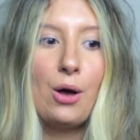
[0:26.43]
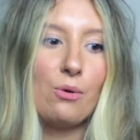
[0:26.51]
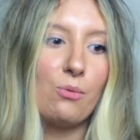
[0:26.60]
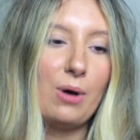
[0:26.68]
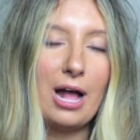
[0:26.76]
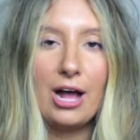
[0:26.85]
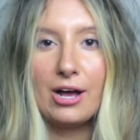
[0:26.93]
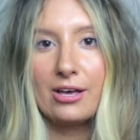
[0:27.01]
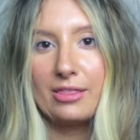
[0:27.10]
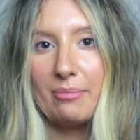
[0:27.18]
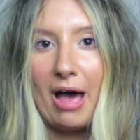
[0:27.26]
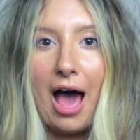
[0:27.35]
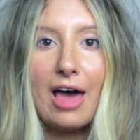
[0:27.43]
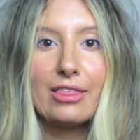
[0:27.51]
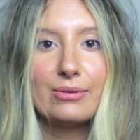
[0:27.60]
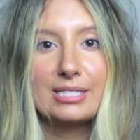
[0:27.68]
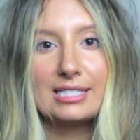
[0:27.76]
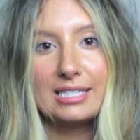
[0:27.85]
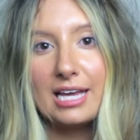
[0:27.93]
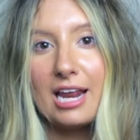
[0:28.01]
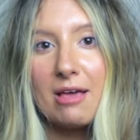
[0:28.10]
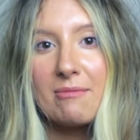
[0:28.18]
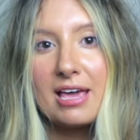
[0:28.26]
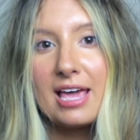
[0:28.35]
where the path was
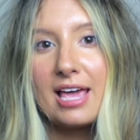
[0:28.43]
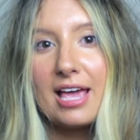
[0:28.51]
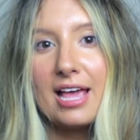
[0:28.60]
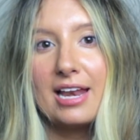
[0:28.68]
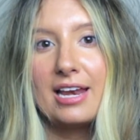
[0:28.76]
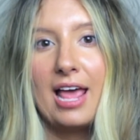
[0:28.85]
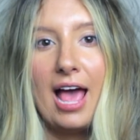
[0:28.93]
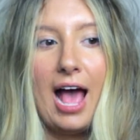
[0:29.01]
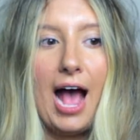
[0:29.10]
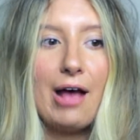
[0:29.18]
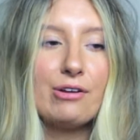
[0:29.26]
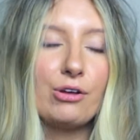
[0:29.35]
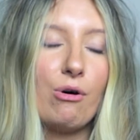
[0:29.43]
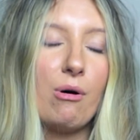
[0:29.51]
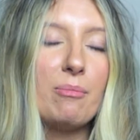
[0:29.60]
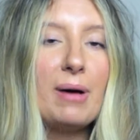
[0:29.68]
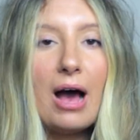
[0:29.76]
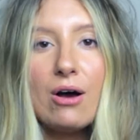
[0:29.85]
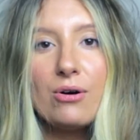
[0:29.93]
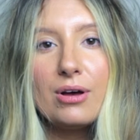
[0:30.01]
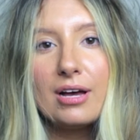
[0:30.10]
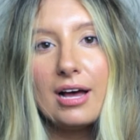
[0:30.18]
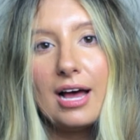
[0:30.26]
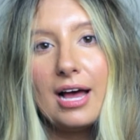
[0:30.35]
leading me and how to go
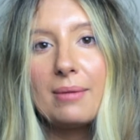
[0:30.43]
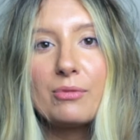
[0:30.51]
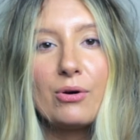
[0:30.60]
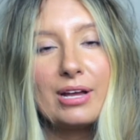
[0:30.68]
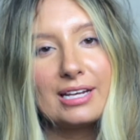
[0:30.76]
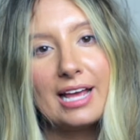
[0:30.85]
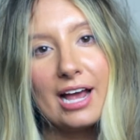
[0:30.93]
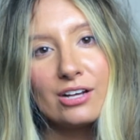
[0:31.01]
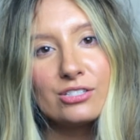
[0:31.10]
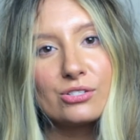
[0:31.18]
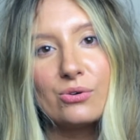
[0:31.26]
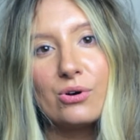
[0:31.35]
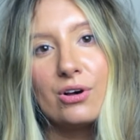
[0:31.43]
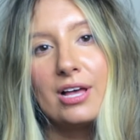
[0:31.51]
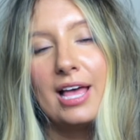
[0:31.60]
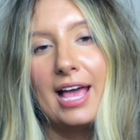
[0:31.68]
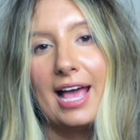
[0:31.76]
about going to hair school.